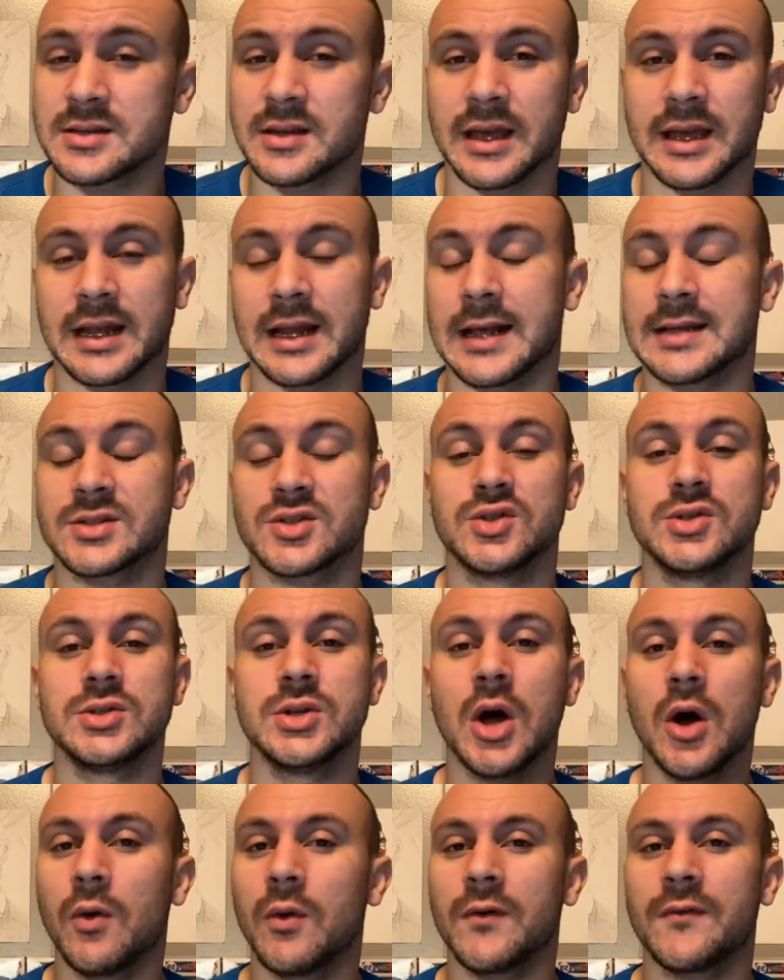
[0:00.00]
Like, it has
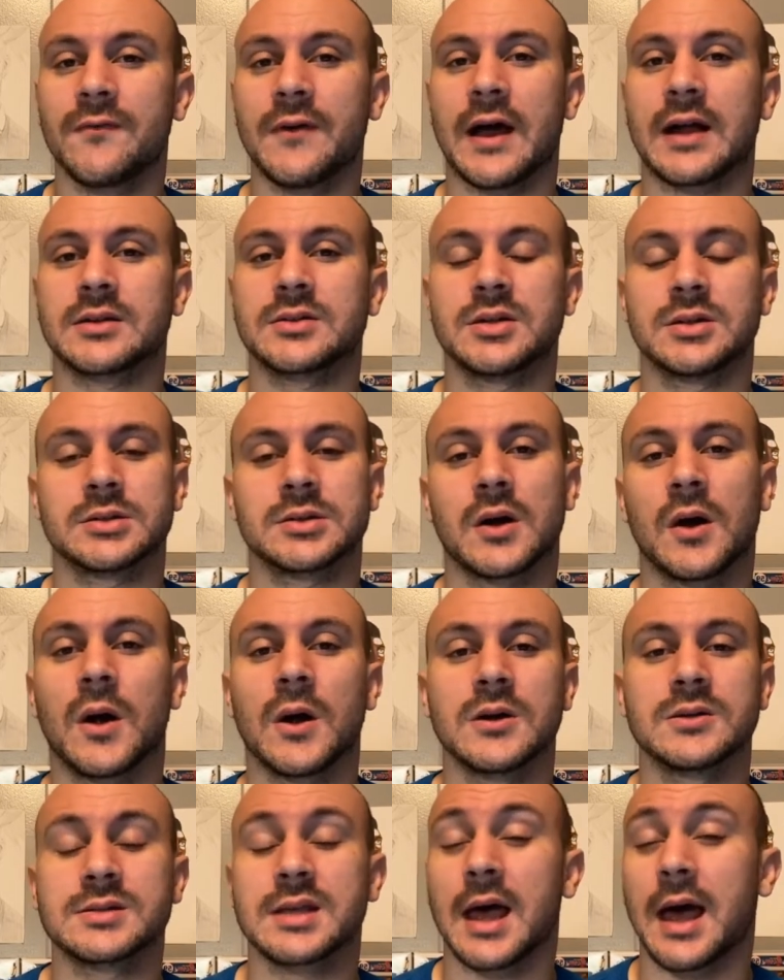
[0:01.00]
no effect on
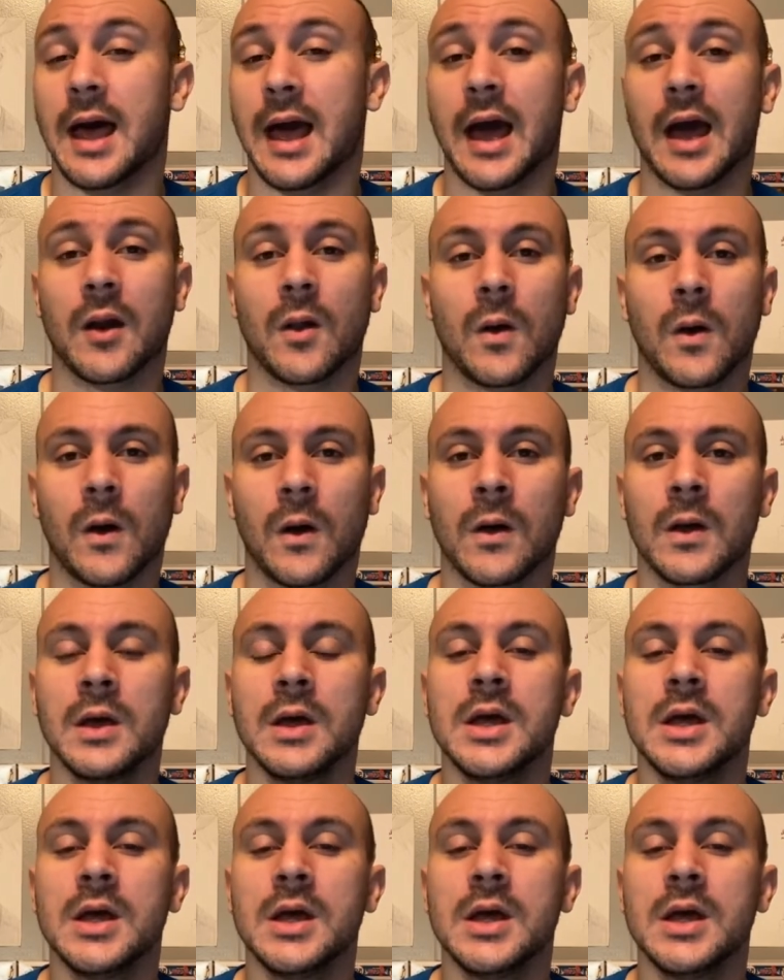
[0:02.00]
Cars at all.